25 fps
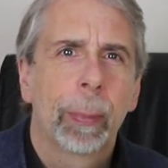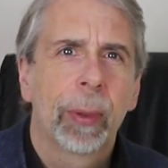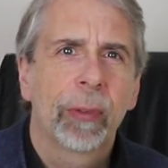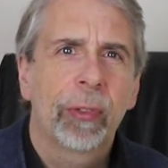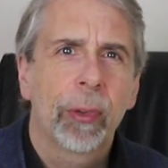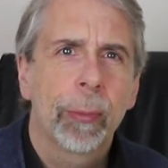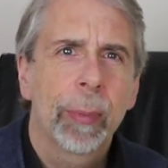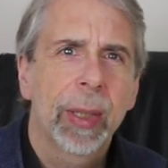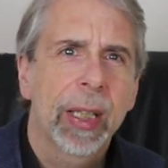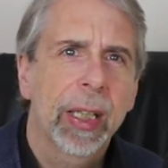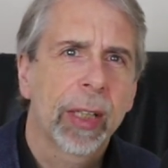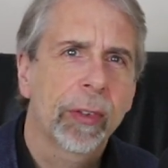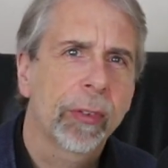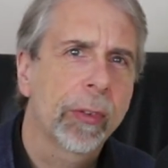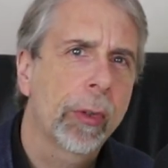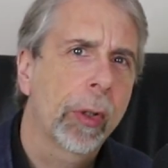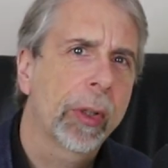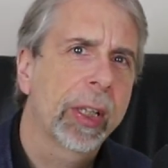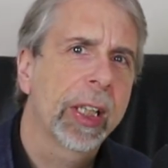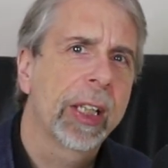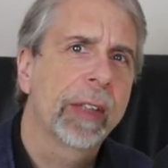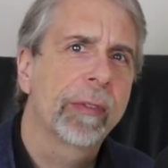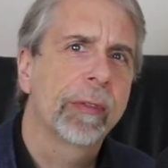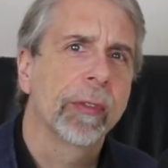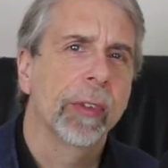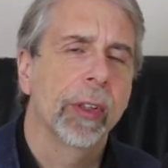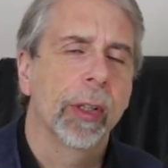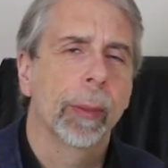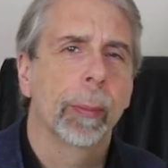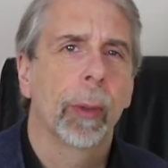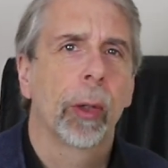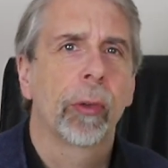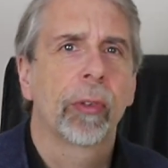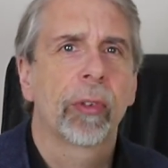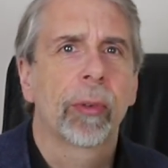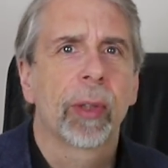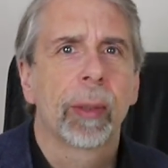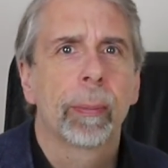but for me it's not even the
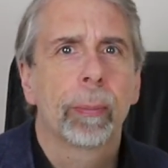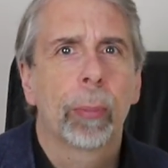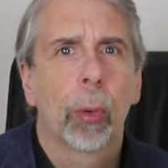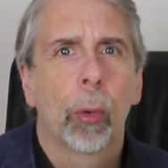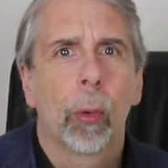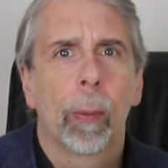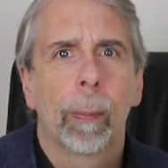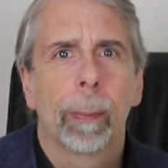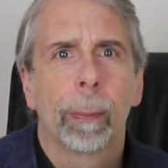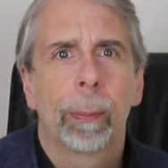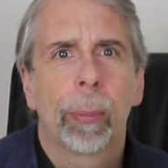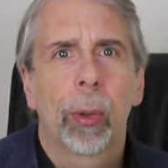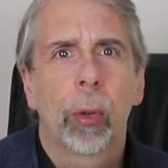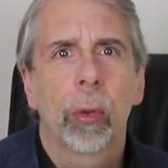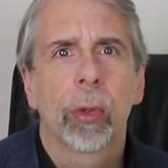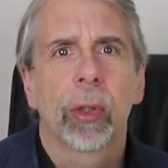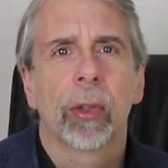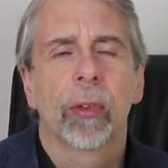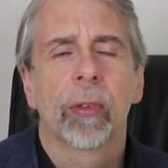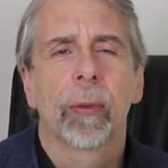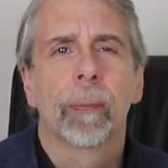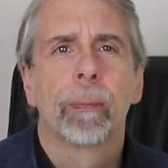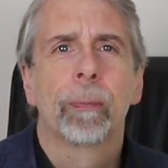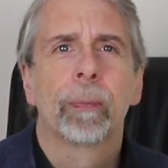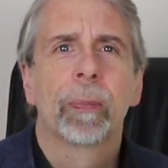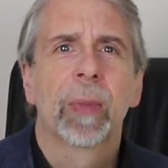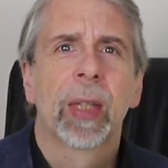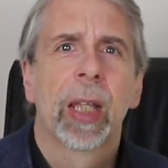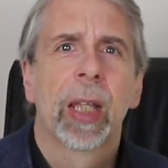most important point.